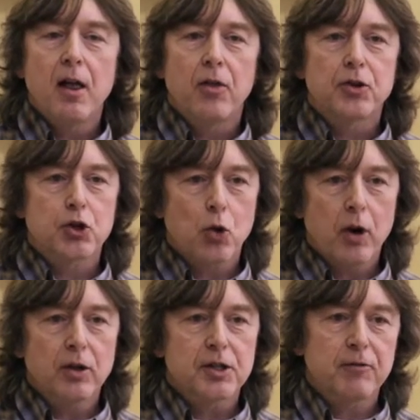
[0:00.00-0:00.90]
the
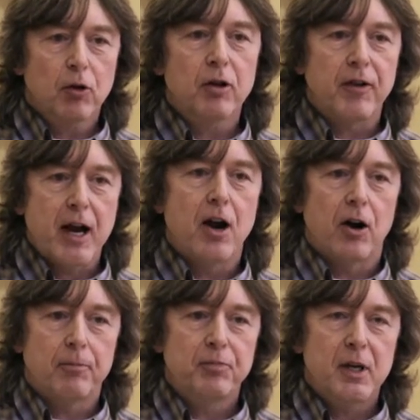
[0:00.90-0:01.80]
soil is full of
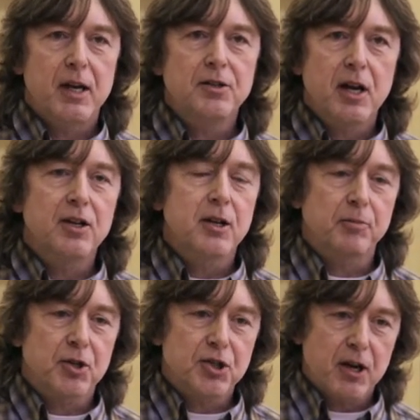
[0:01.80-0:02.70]
air. It takes
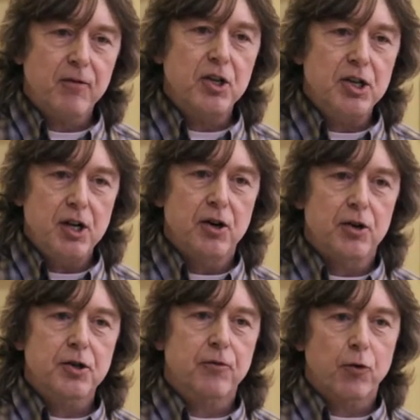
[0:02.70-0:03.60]
up to 7
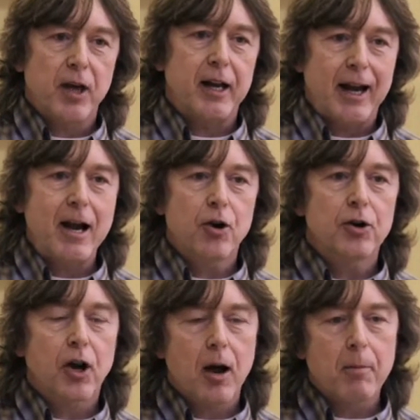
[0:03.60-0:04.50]
years for that air
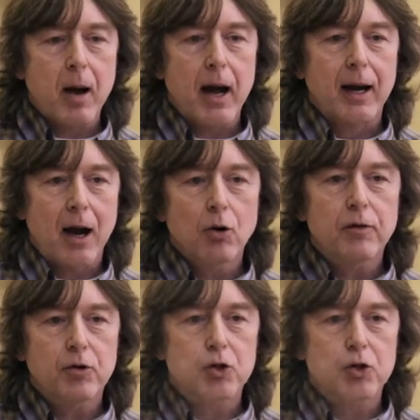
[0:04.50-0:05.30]
to come back out of the